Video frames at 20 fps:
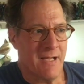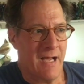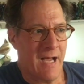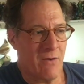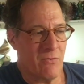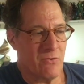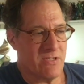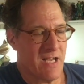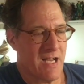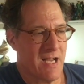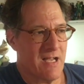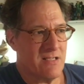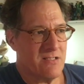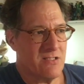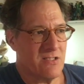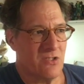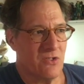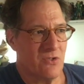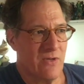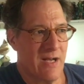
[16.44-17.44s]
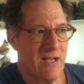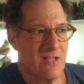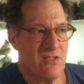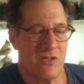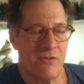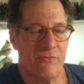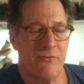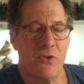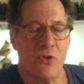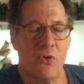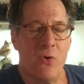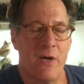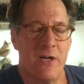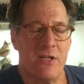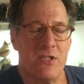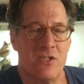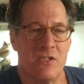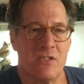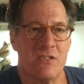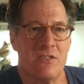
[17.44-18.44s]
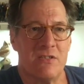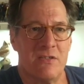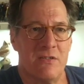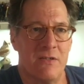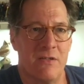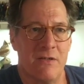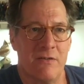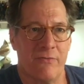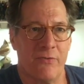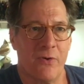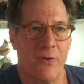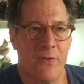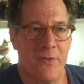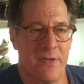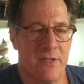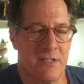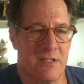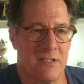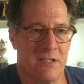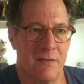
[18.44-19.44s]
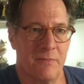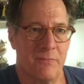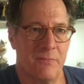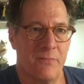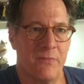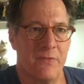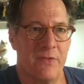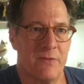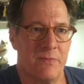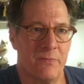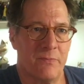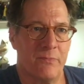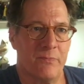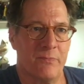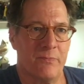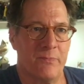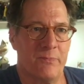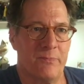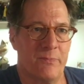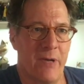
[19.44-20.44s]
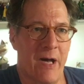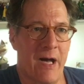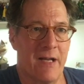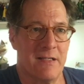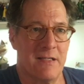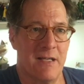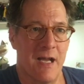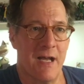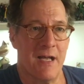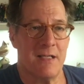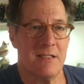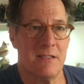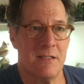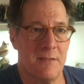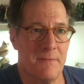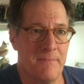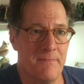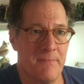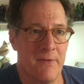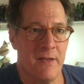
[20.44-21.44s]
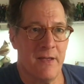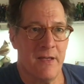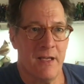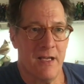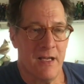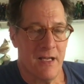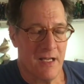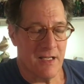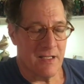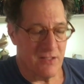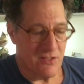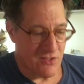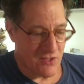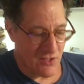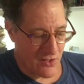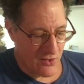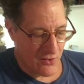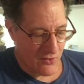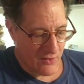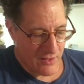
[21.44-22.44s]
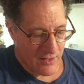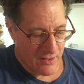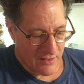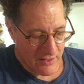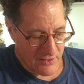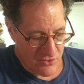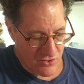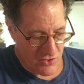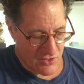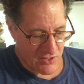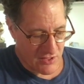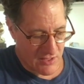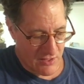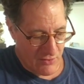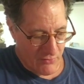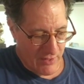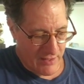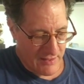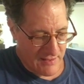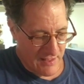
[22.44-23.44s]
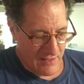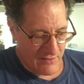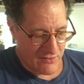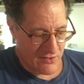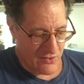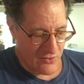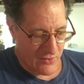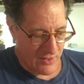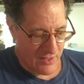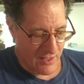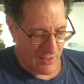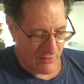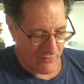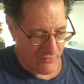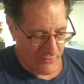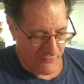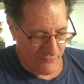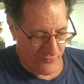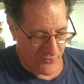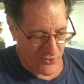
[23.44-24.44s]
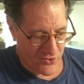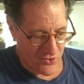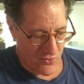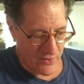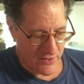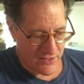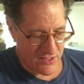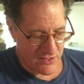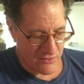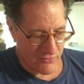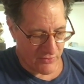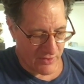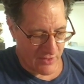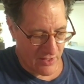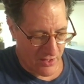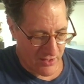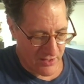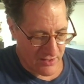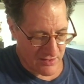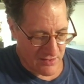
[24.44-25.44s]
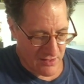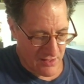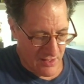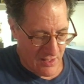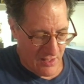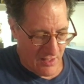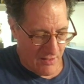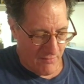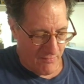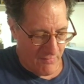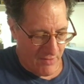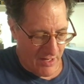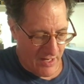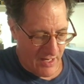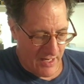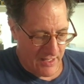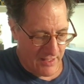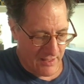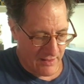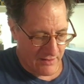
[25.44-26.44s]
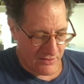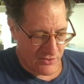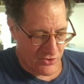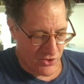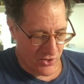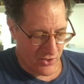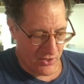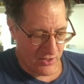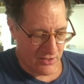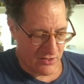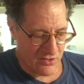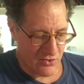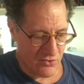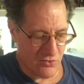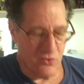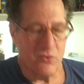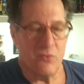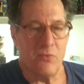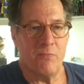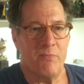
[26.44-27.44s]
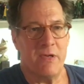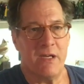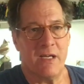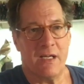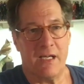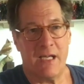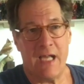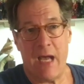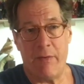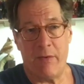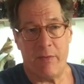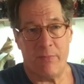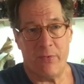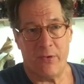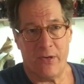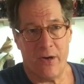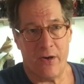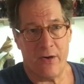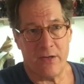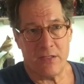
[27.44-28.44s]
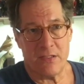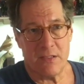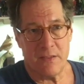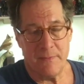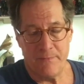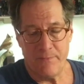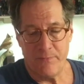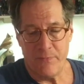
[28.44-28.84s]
I was asked to answer a few questions for this podcast. And so let's just get right down to it here. The first question regarding my journey to being a comic book artist.